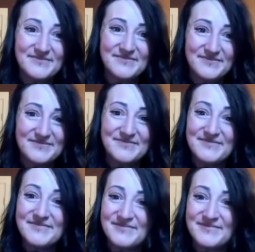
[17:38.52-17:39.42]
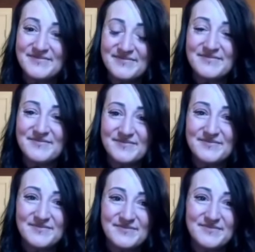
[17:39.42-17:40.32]

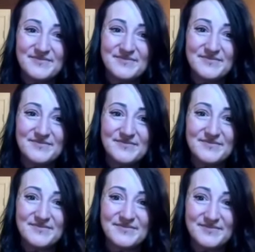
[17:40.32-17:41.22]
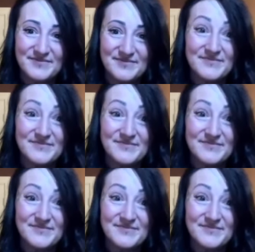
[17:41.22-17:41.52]
No words are spoken by the person on screen.